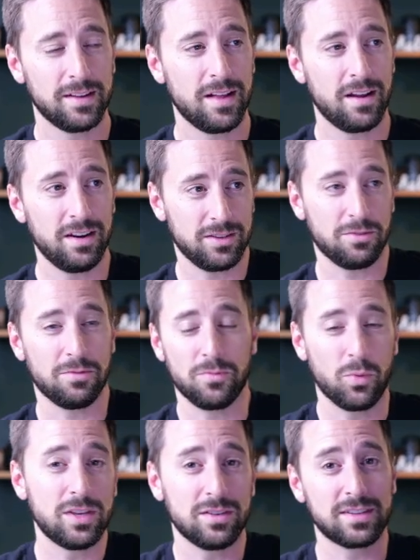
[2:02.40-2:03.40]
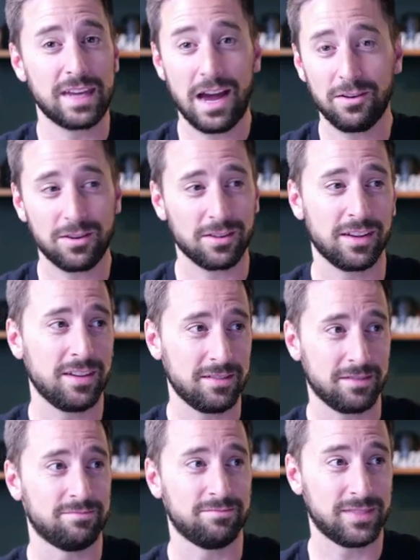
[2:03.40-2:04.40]
All right, so we can just calculate
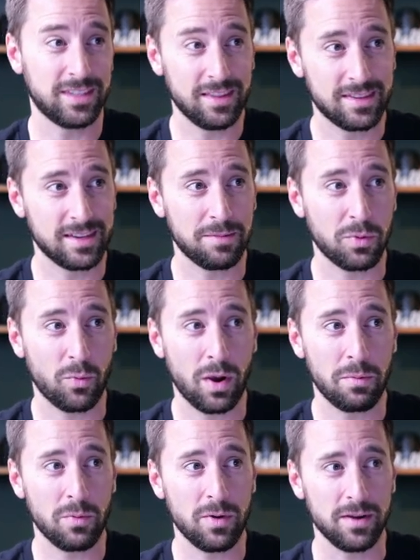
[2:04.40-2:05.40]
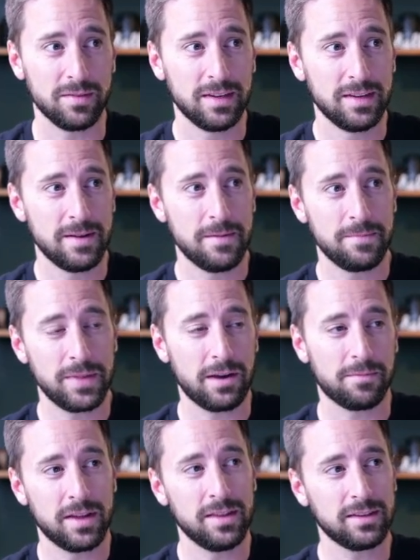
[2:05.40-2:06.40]
and set this up the way we want.
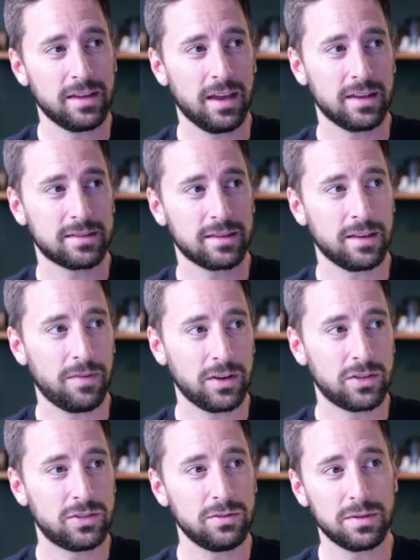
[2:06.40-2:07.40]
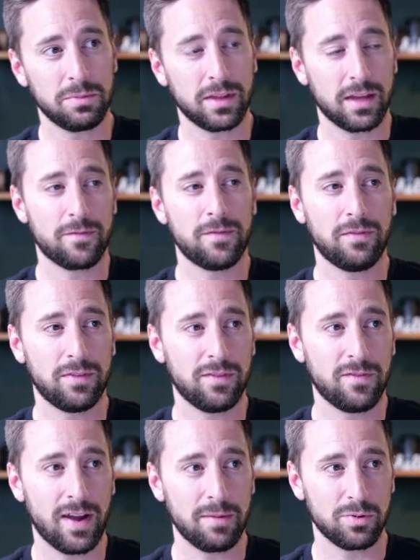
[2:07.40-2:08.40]
Now, in this case, if I do something like
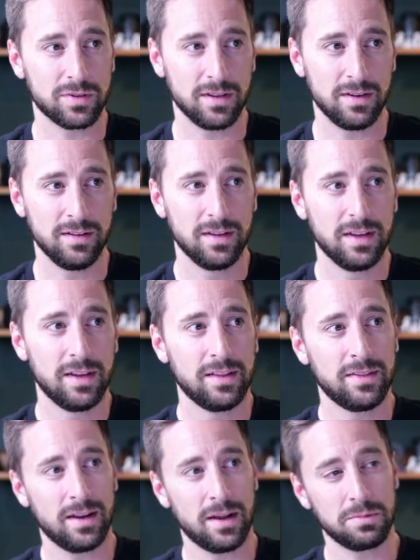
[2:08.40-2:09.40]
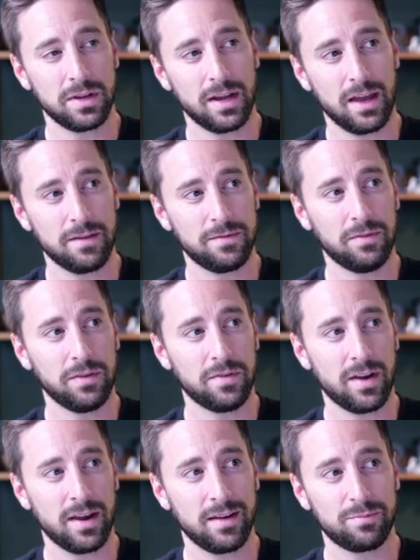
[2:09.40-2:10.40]
55%, then I'm gonna have
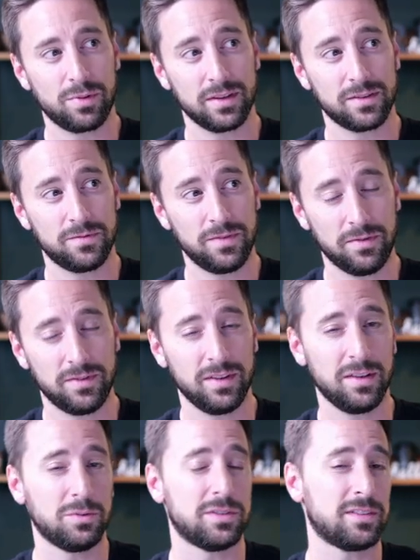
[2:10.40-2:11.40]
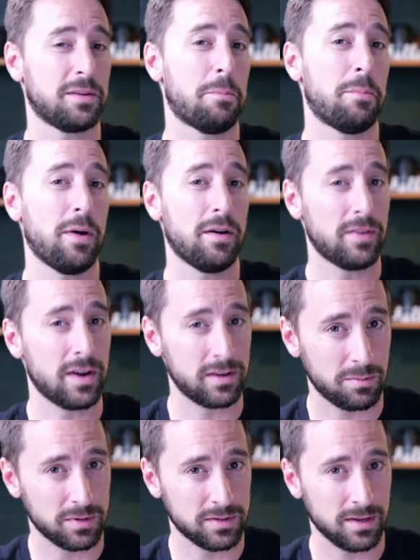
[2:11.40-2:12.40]
55 plus 50, which is above
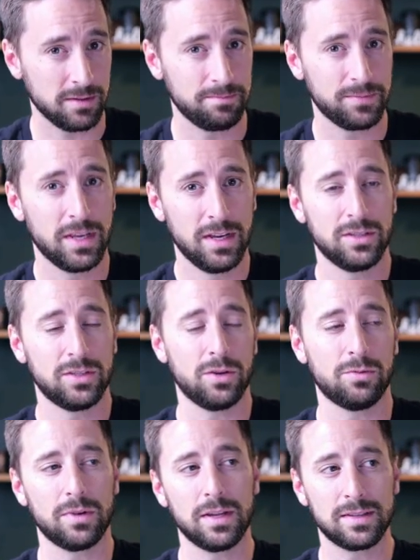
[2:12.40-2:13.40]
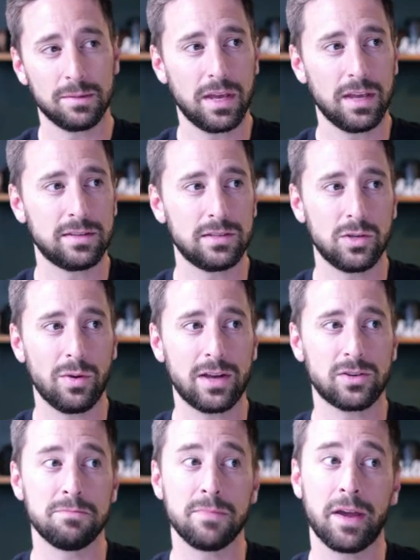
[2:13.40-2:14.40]
100%. So in some cases, you
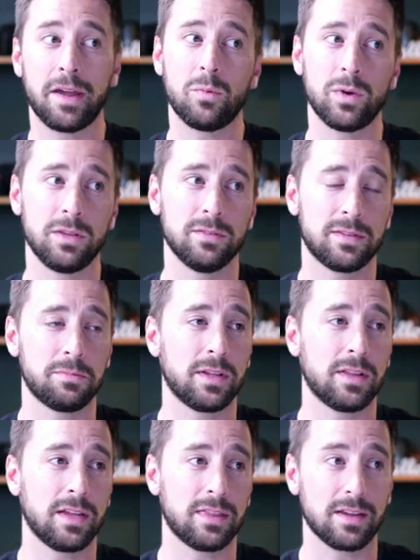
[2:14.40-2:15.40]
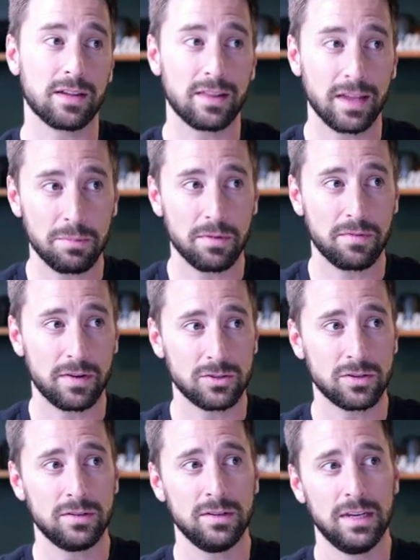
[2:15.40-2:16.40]
actually might want to use something like the clamp
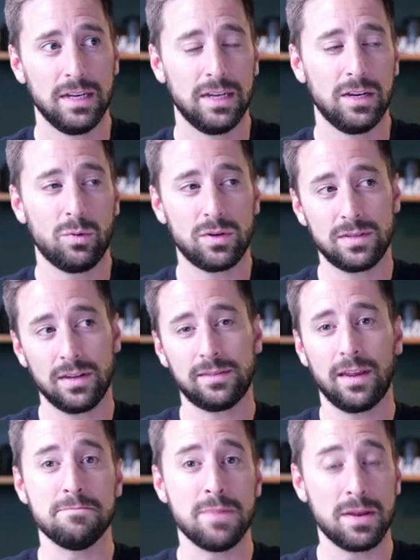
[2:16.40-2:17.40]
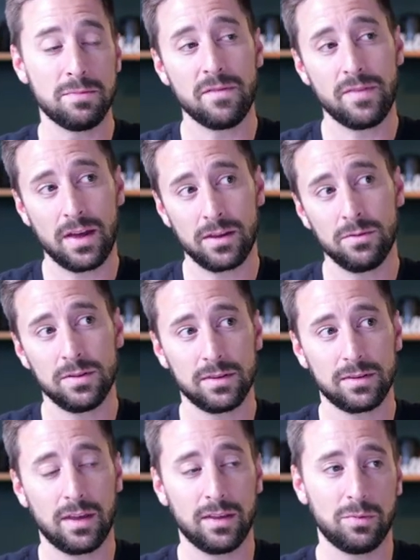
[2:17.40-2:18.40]
function, which sets a minimum value. In
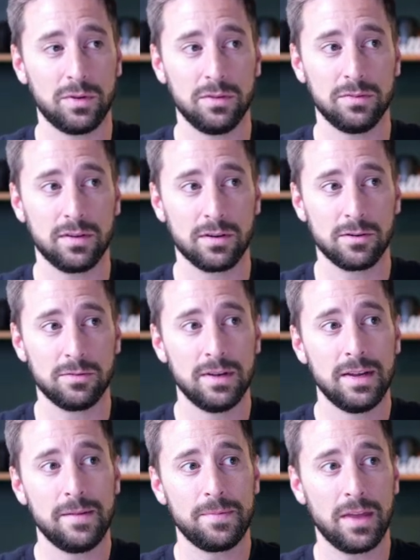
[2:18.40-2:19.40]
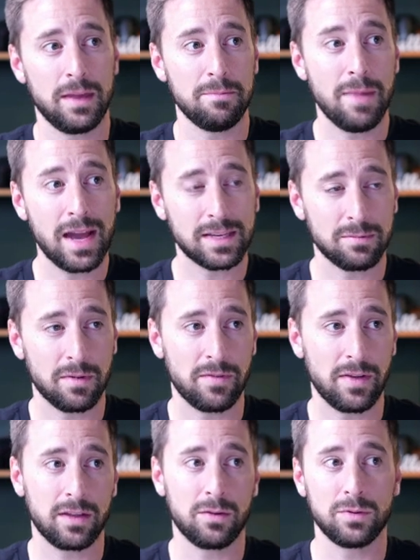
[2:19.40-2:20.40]
this case, we do zero, a maximum
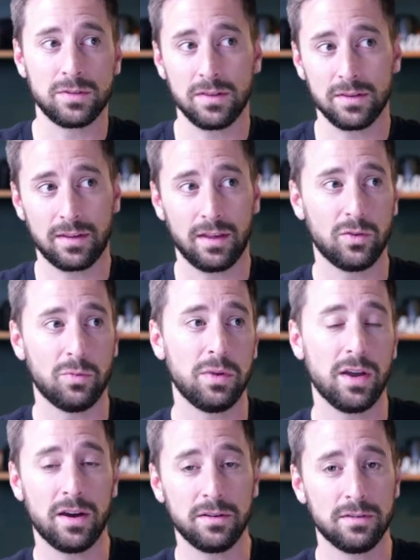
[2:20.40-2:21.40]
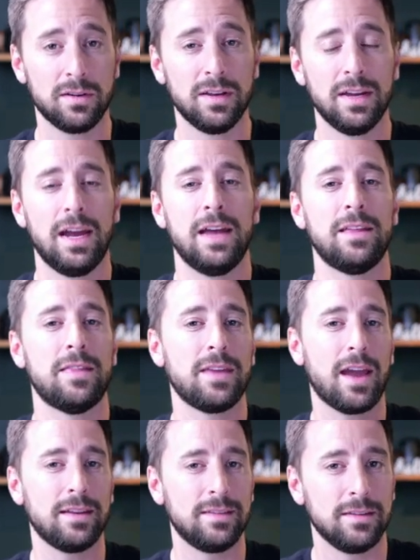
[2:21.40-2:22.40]
value, which in this case would be 100, and then
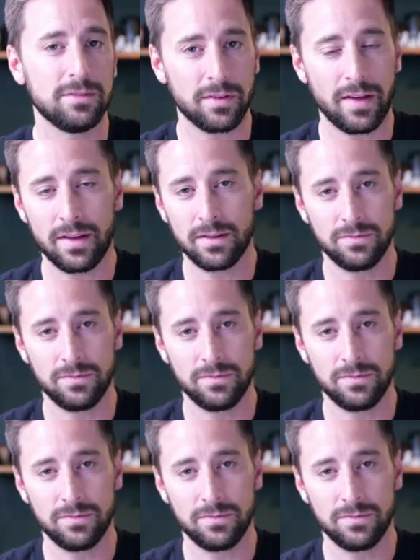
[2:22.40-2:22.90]
the ideal,